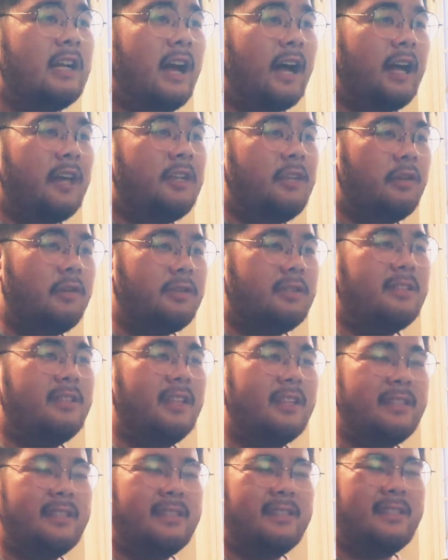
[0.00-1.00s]
I used
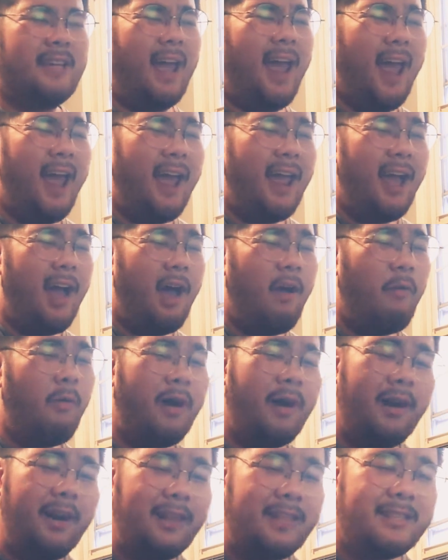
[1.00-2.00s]
to say I
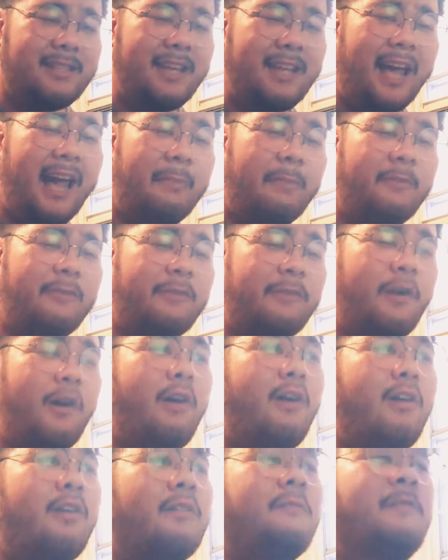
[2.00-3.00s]
wanna die
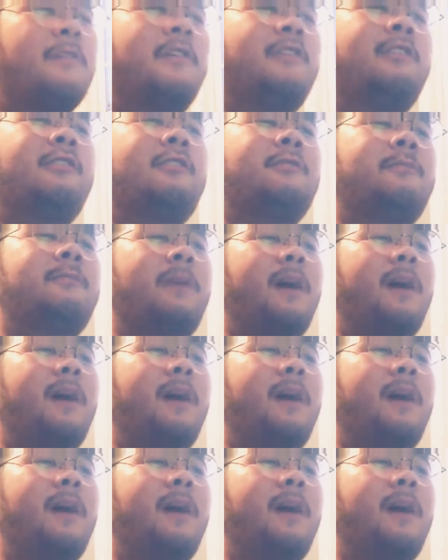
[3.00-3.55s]
before I'm old,